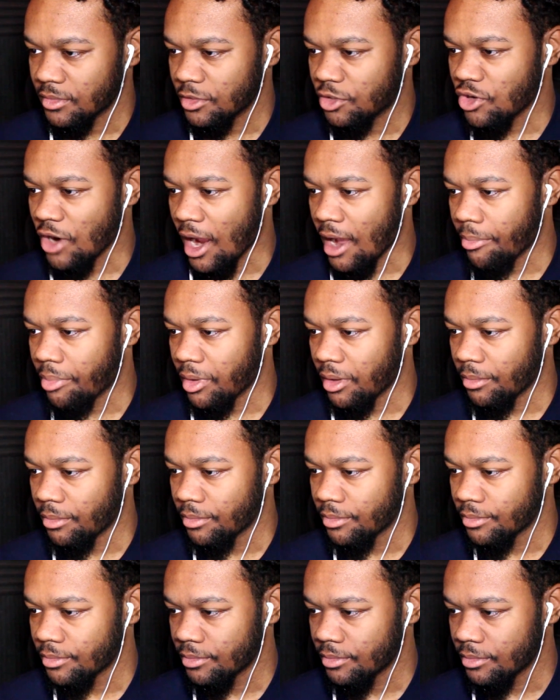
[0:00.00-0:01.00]
Drop him.
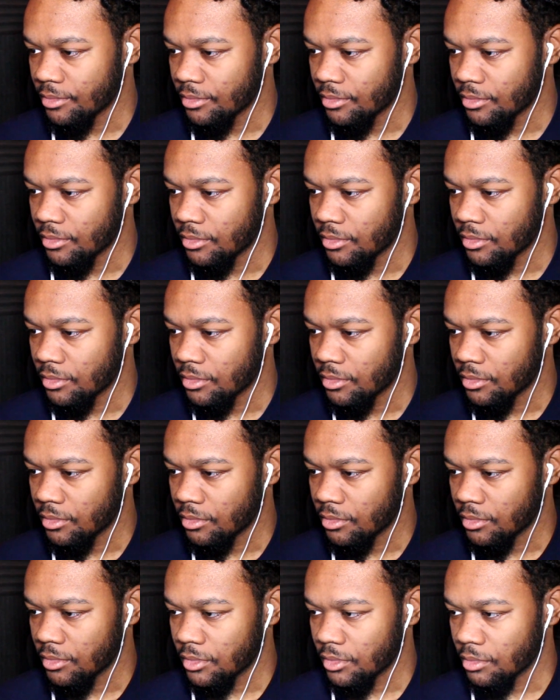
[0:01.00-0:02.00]

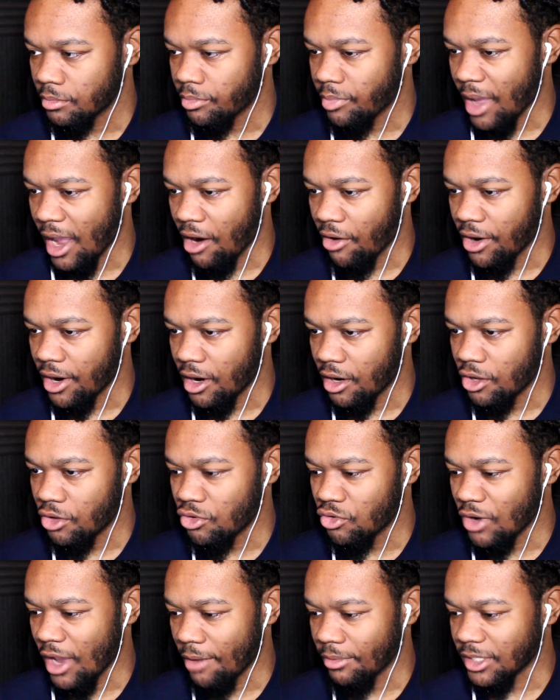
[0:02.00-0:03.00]
Barrier. You
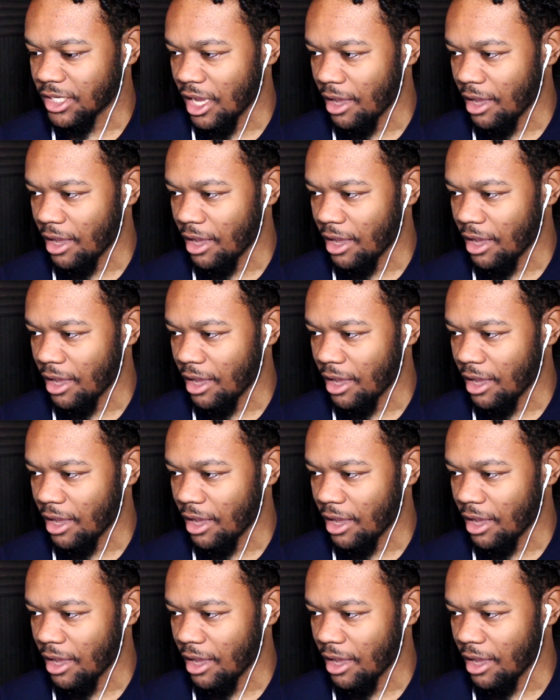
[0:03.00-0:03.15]
knew that was